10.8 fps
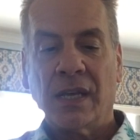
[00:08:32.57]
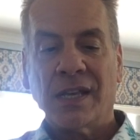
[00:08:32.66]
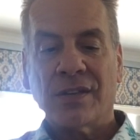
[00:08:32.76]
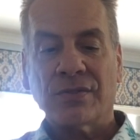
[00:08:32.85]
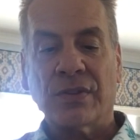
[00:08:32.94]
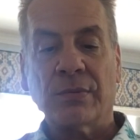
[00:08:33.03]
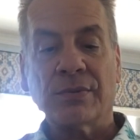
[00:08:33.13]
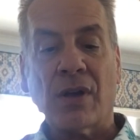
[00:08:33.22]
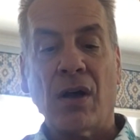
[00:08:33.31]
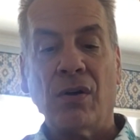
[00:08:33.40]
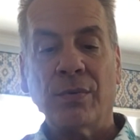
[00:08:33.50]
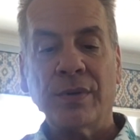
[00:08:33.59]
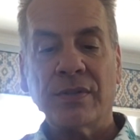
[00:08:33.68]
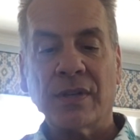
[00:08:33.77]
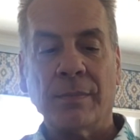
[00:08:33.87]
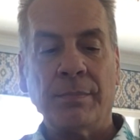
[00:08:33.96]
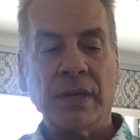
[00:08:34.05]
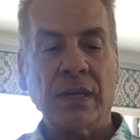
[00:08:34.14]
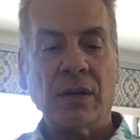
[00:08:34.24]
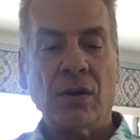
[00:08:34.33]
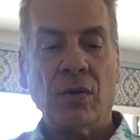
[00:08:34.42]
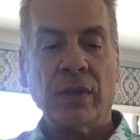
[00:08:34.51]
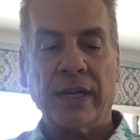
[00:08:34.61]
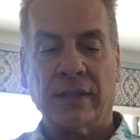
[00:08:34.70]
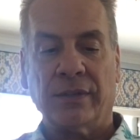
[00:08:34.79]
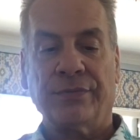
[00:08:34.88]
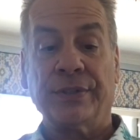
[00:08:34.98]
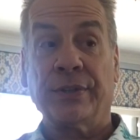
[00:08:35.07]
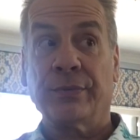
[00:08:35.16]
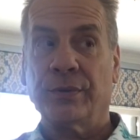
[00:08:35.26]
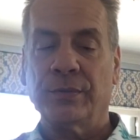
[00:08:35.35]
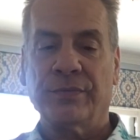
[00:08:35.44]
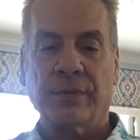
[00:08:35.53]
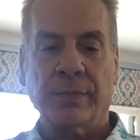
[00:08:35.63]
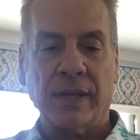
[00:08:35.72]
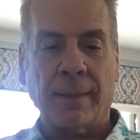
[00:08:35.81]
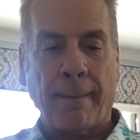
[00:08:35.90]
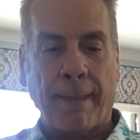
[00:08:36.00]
So there was always a big old elephant in the room for me.